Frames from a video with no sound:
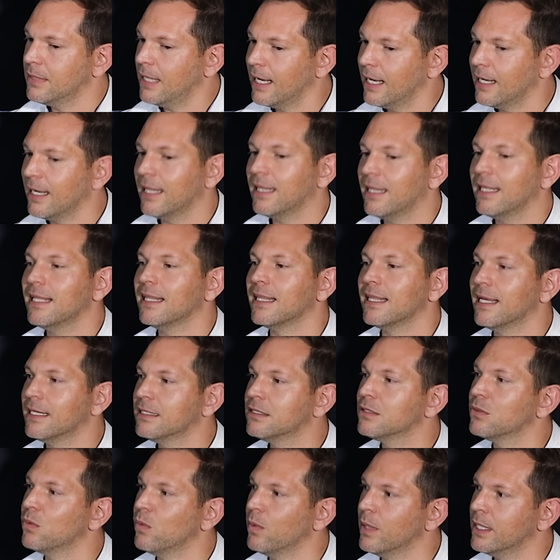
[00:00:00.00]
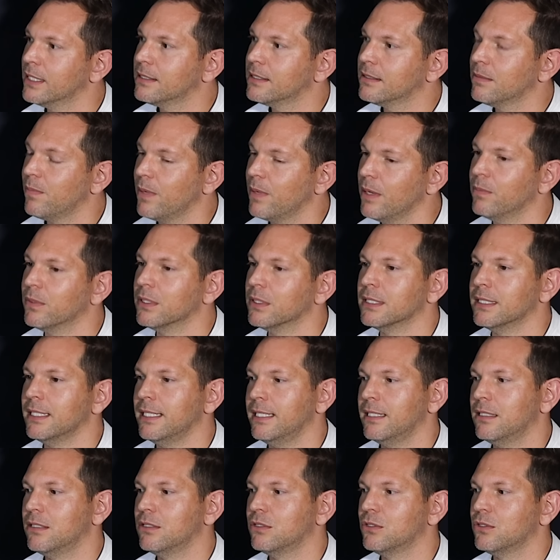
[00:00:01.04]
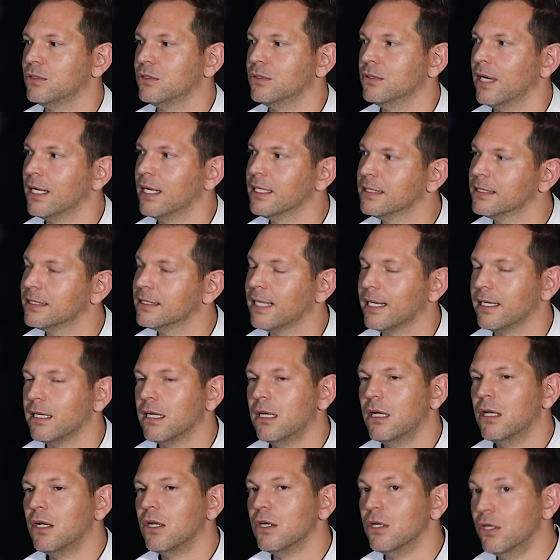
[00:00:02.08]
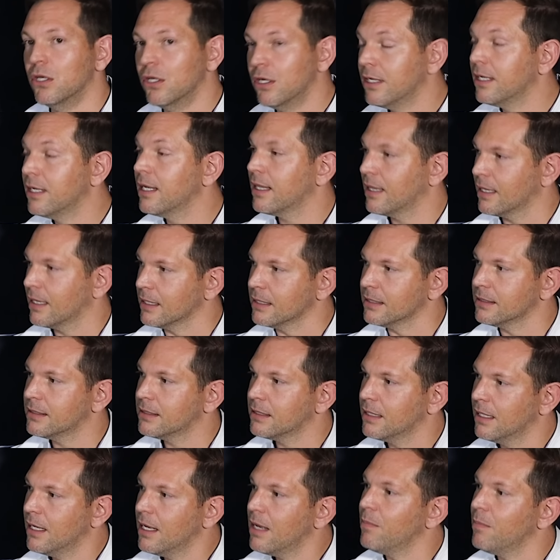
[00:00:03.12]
And I think that's what people need to understand. Learn things.